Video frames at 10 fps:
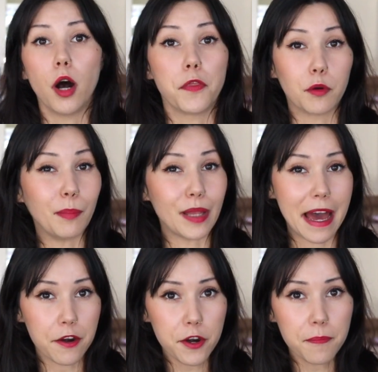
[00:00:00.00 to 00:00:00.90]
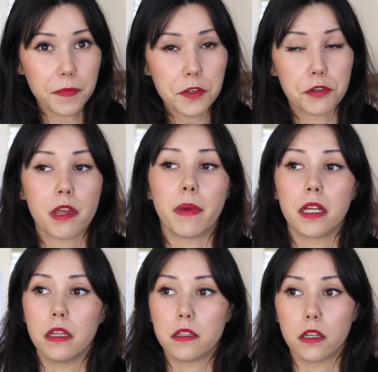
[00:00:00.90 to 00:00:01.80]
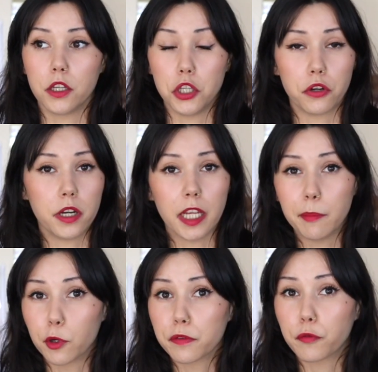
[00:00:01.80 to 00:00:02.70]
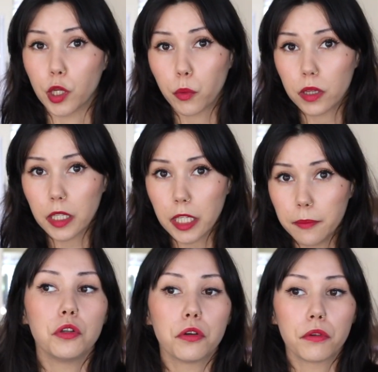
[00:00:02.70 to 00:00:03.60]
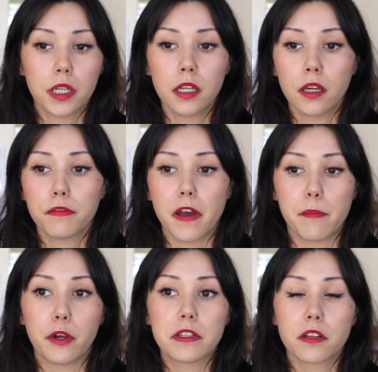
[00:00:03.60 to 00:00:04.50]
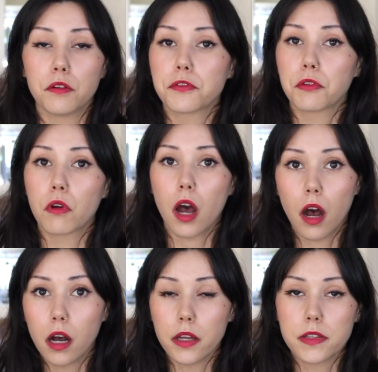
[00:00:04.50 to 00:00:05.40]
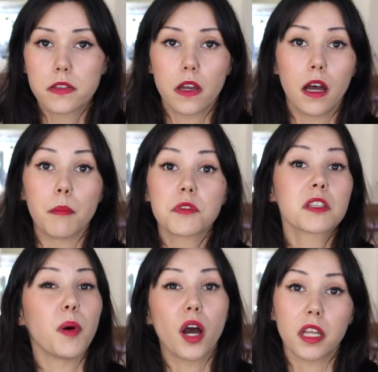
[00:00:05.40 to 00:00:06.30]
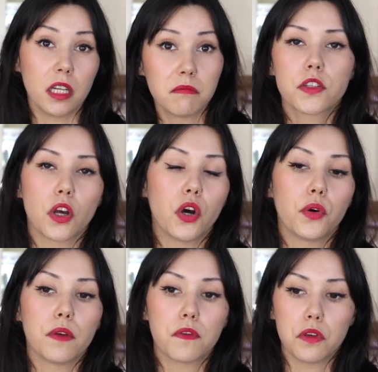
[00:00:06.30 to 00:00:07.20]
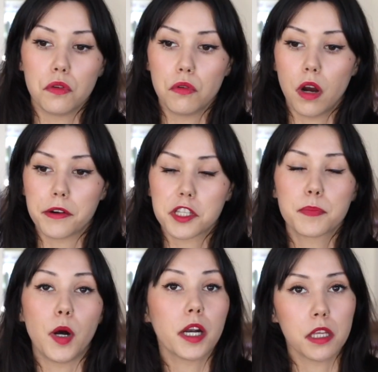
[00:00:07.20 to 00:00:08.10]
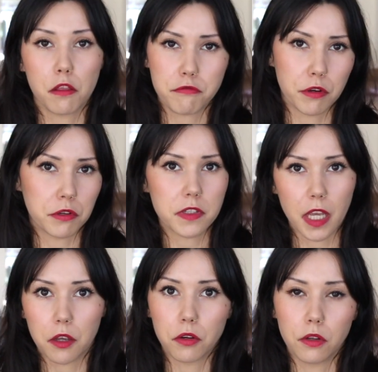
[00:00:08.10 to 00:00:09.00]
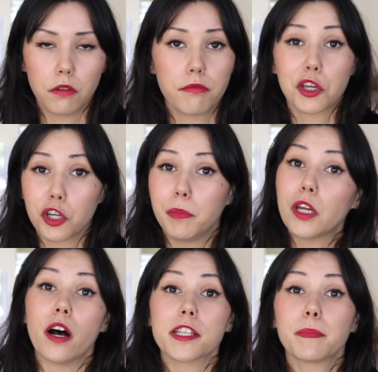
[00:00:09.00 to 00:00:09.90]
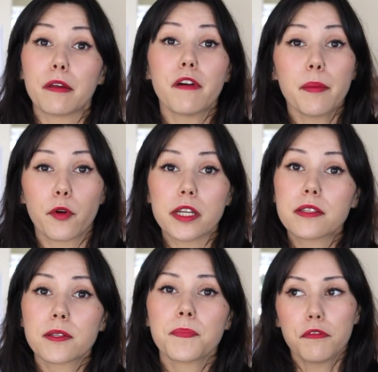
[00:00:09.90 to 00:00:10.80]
on their bladder, so they might need to urinate more frequently. Uterine fibroids can also cause cause um, spotting. So if you are spotting throughout your cycle, it could be caused by fibroids.